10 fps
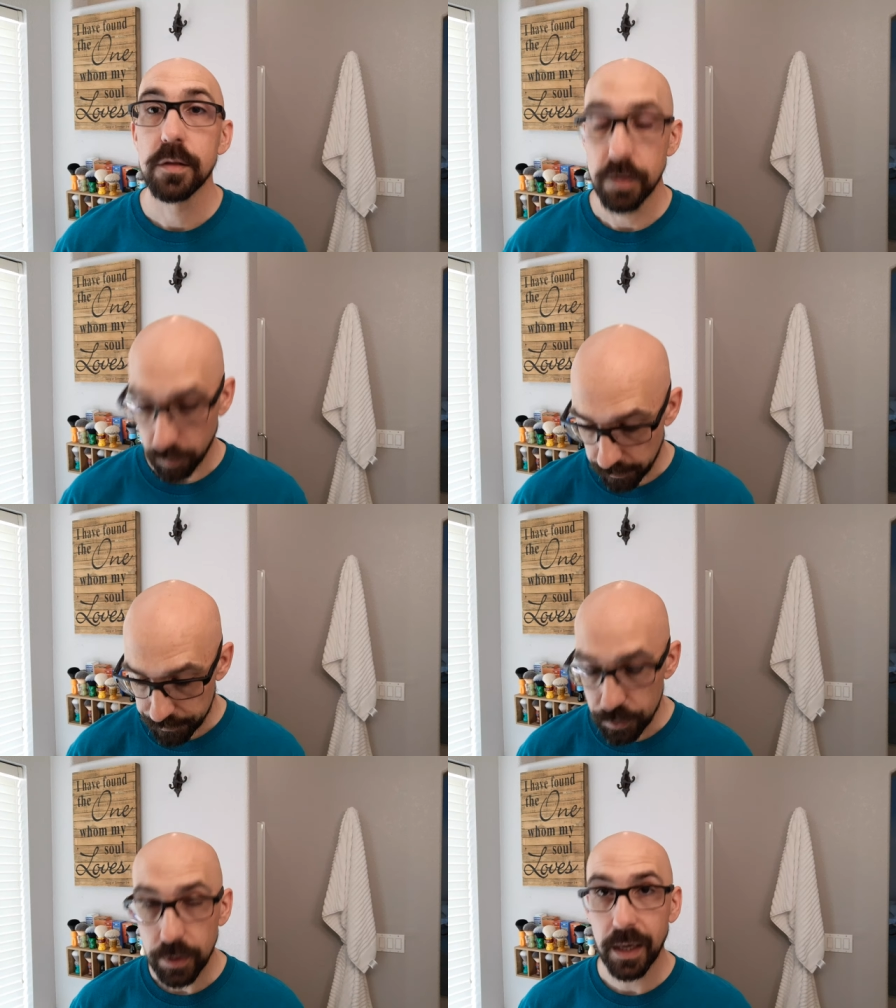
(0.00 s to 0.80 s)
So
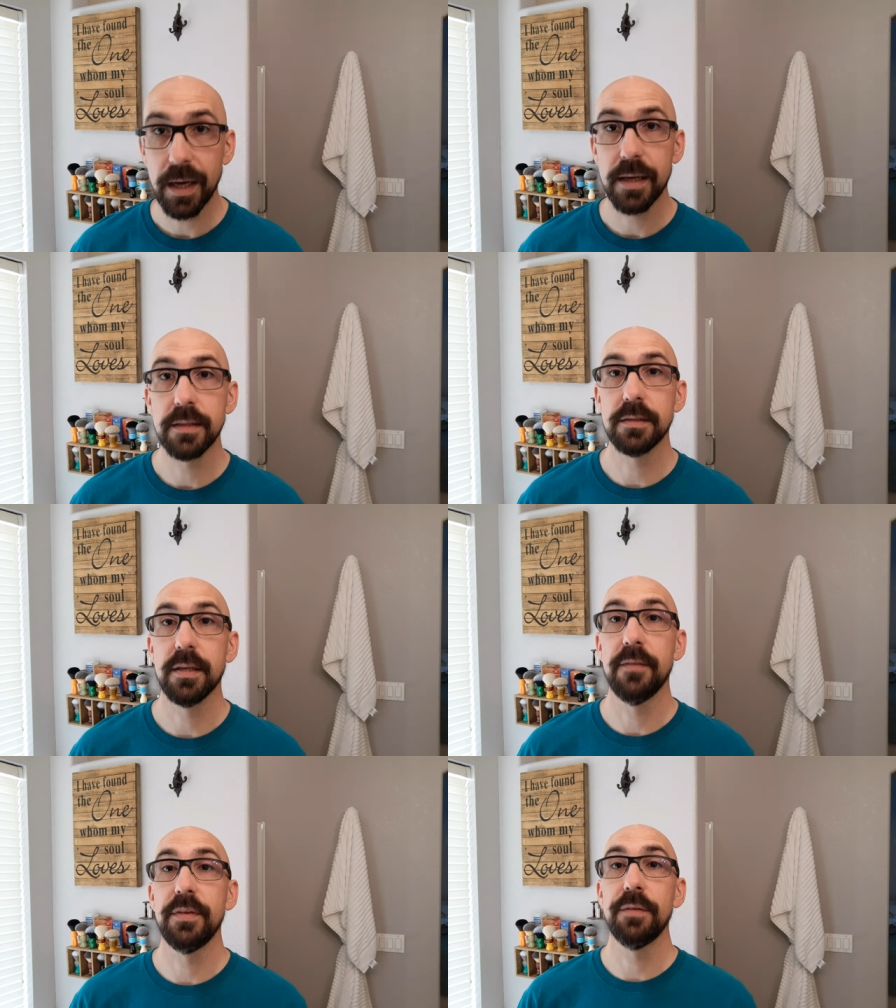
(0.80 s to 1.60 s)
if you
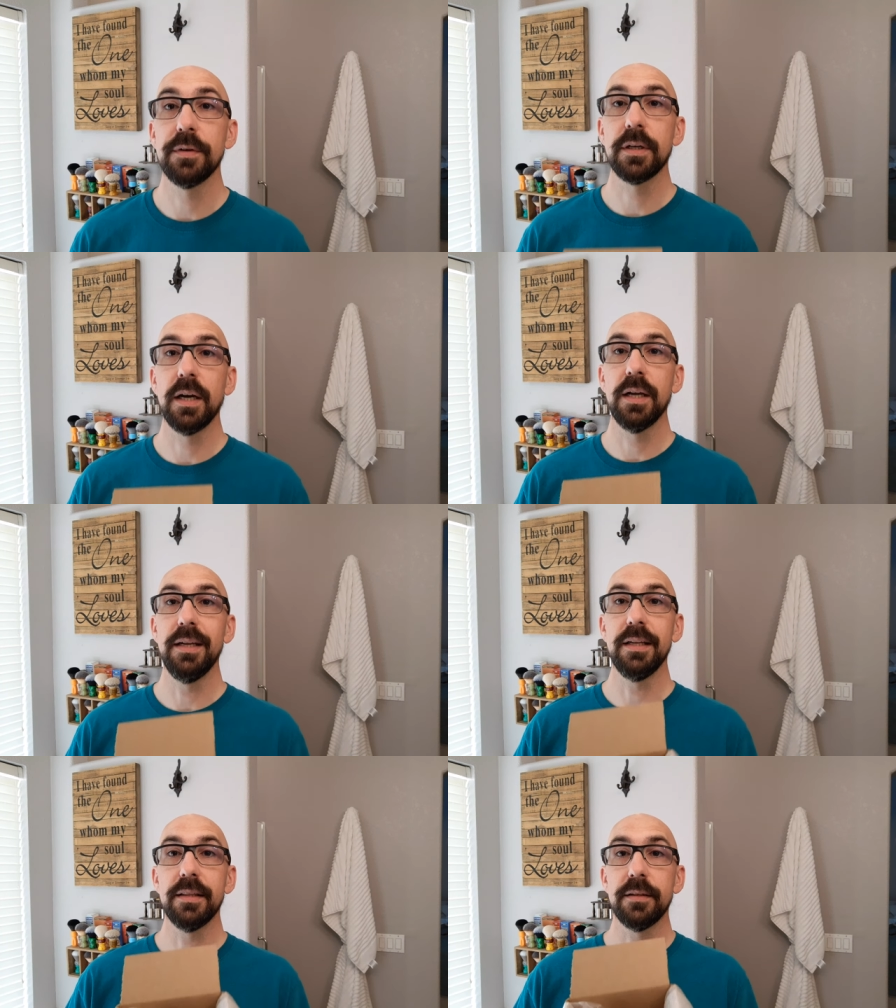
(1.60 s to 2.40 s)
guys have never
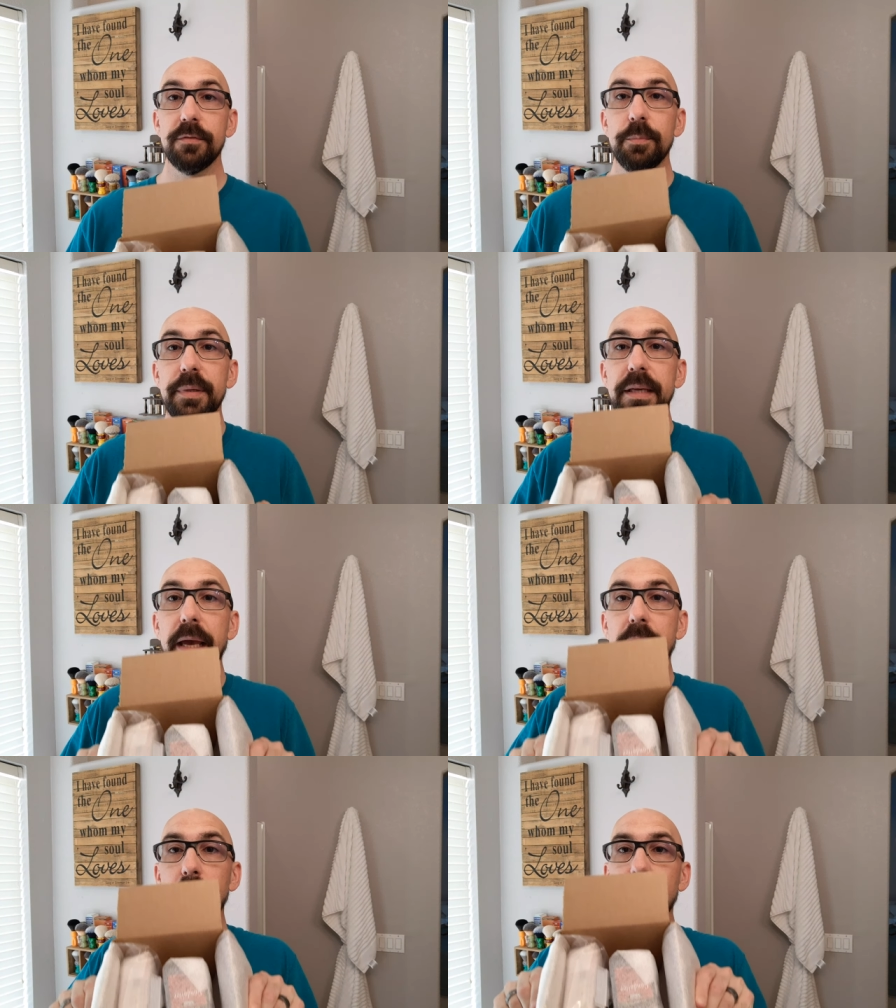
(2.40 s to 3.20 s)
gotten anything from P
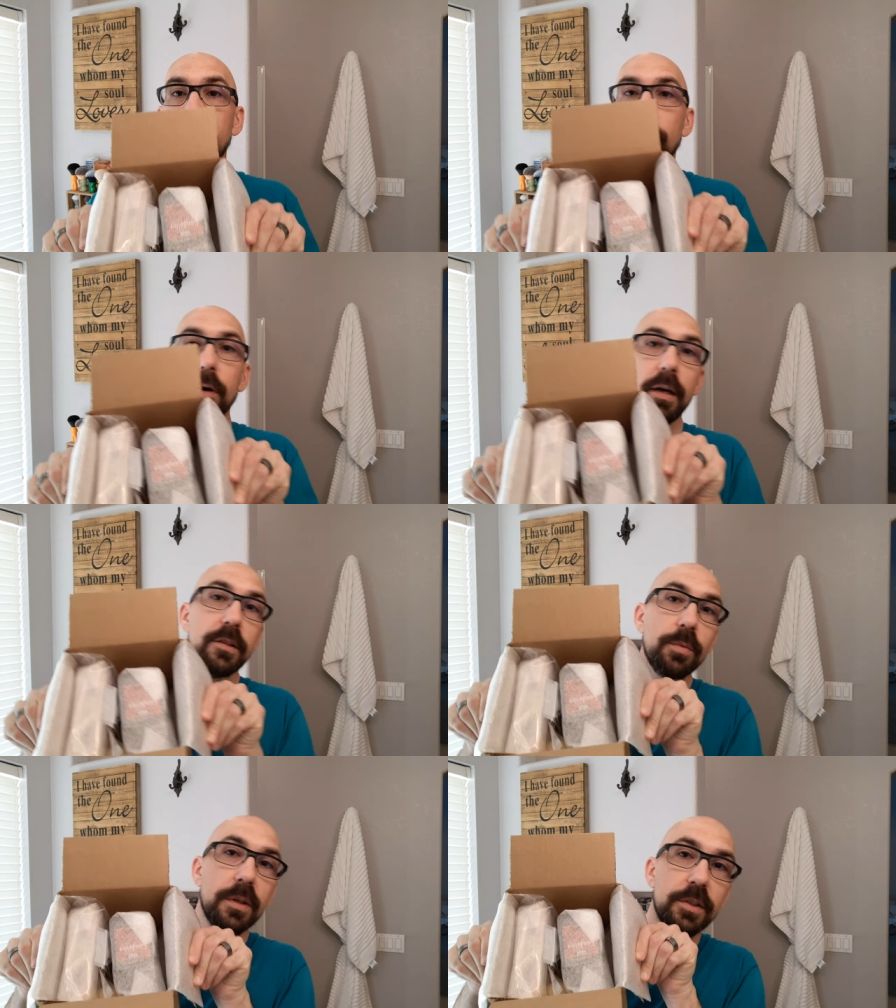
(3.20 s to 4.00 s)
A A before, I
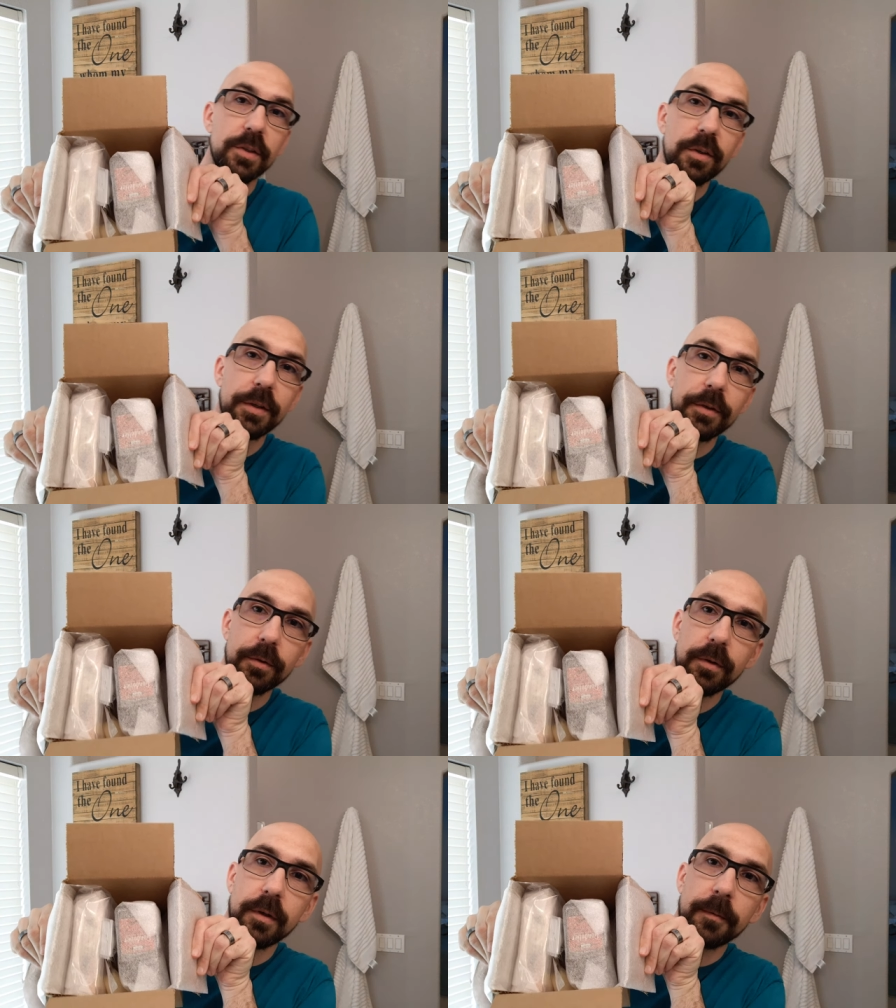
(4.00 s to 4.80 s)
just want to show
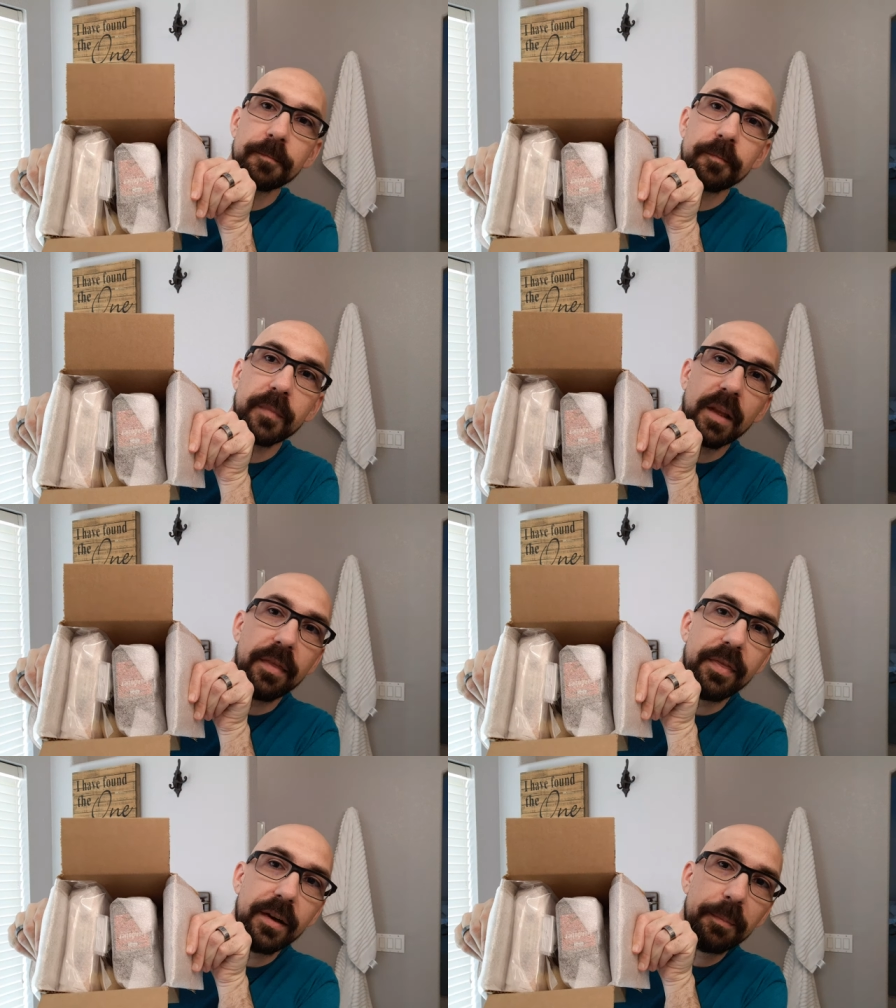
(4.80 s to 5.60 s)
you.
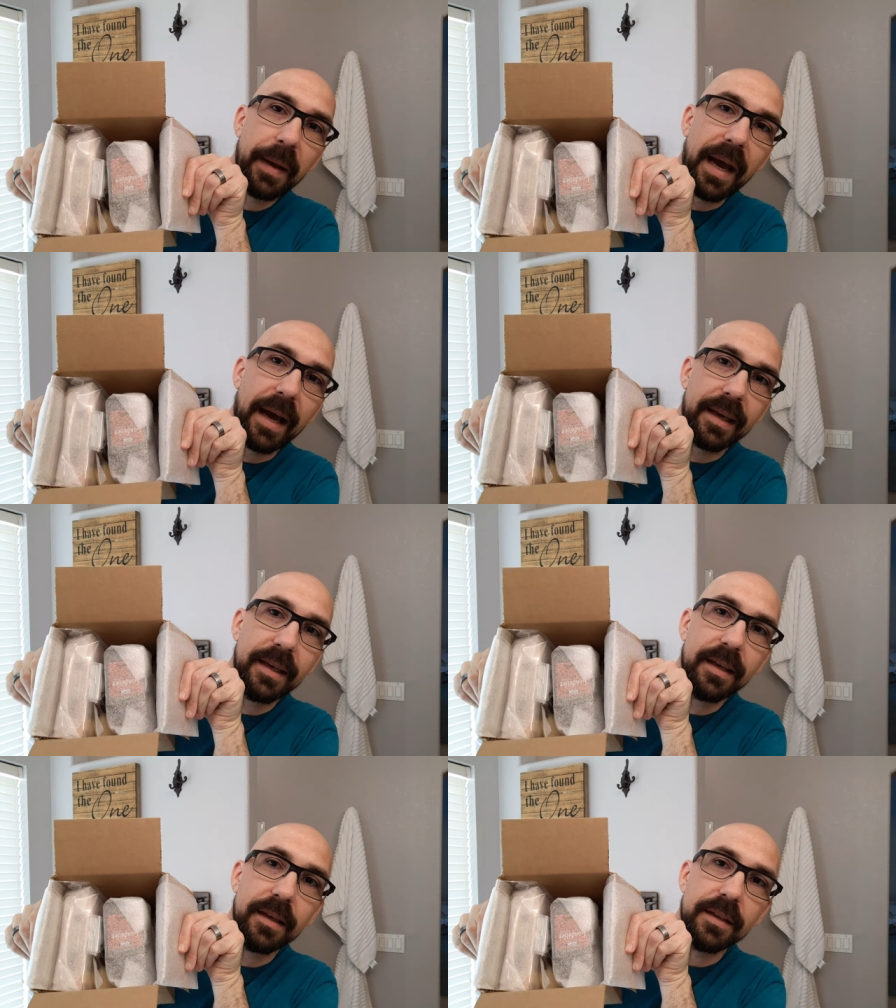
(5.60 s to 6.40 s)
Their
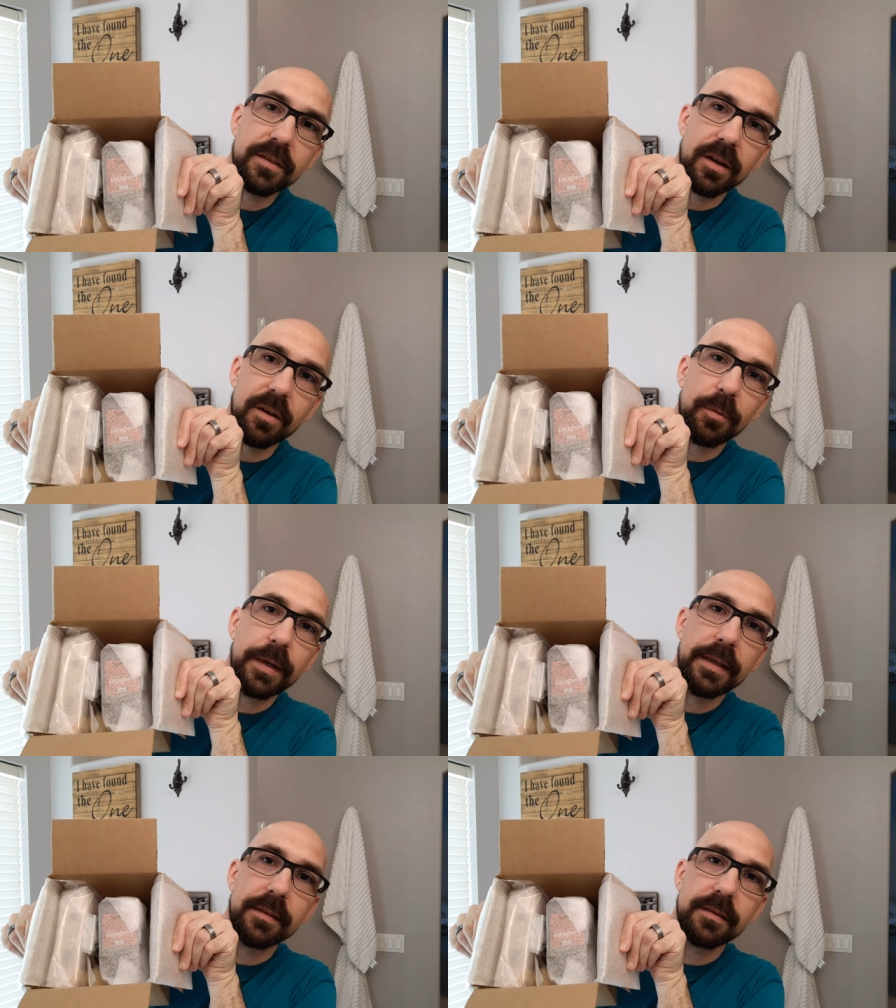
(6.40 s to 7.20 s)
packing is
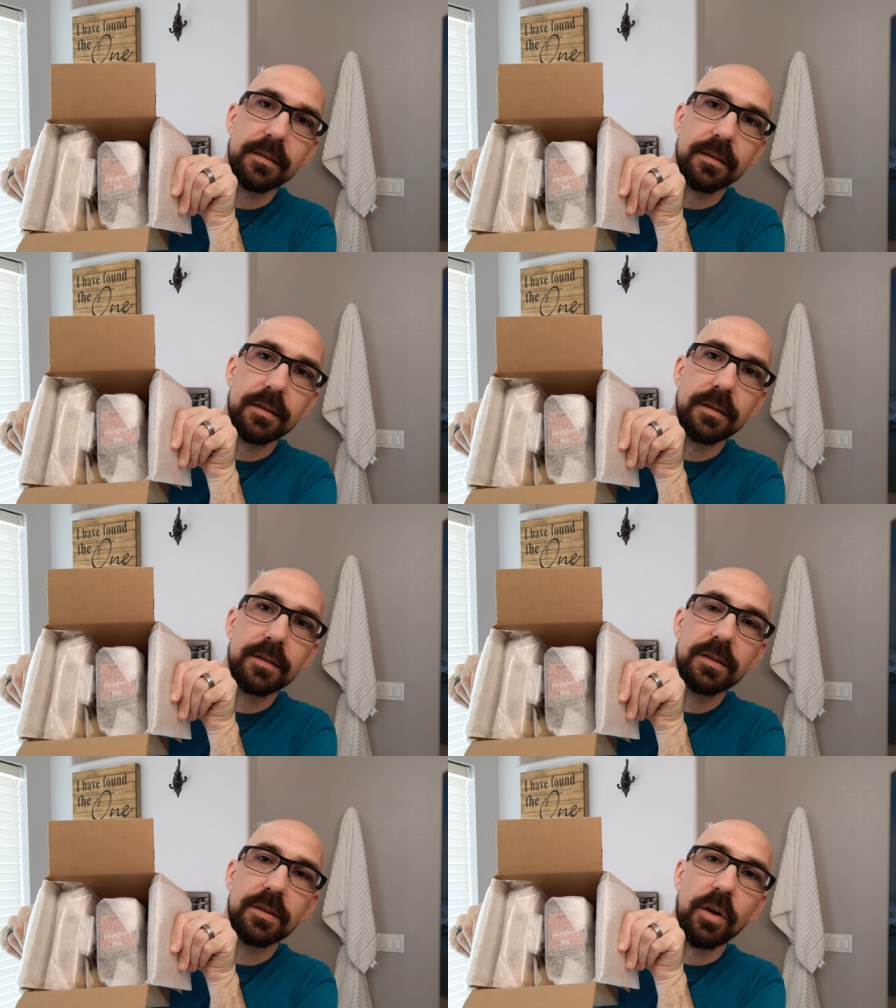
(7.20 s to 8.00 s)
always
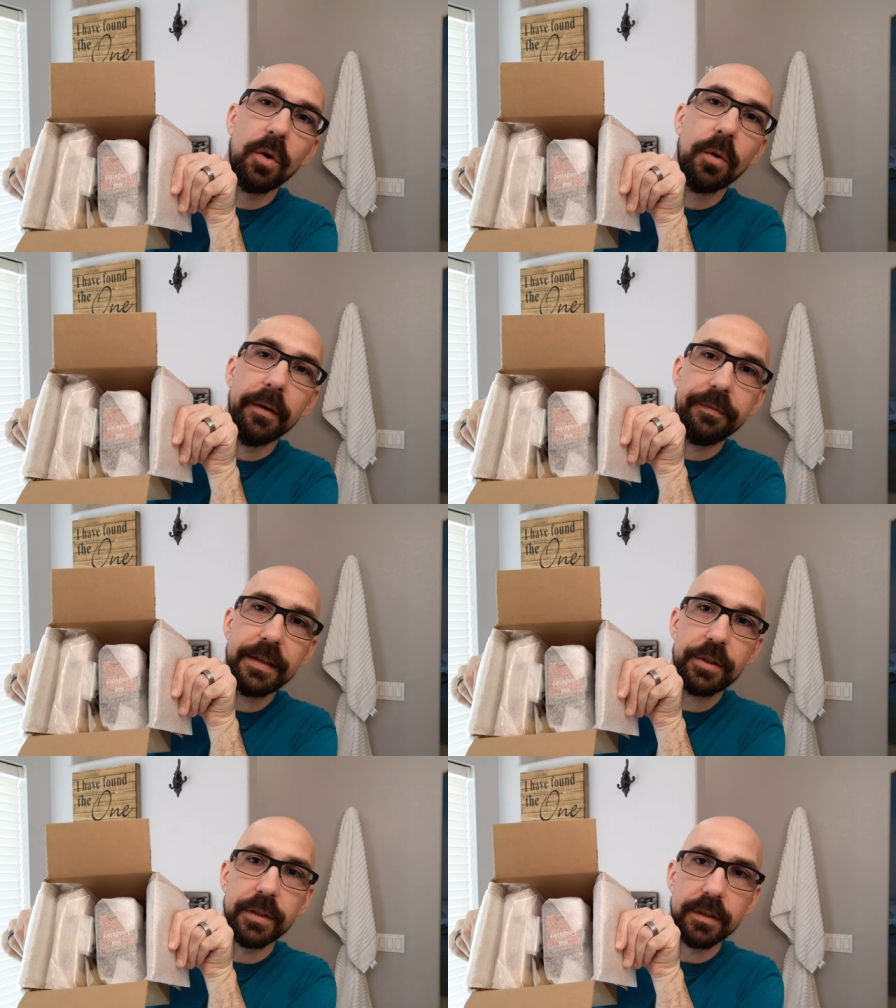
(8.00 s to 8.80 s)
so
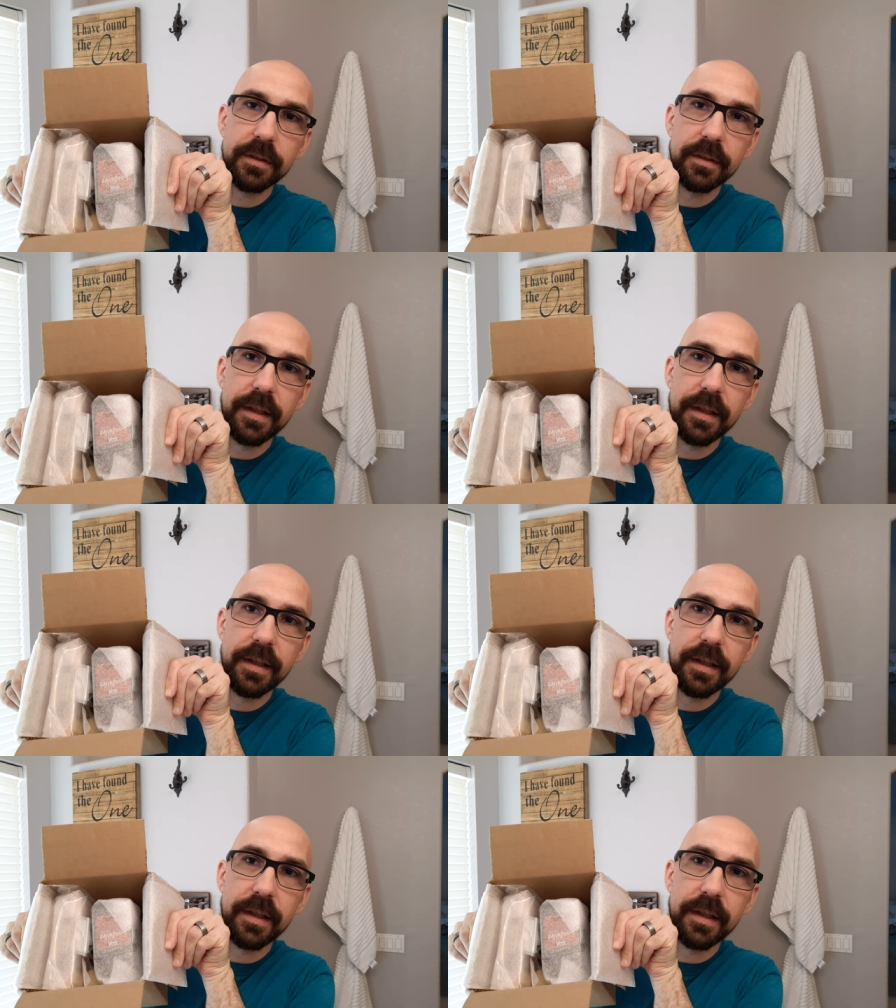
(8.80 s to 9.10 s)
efficient.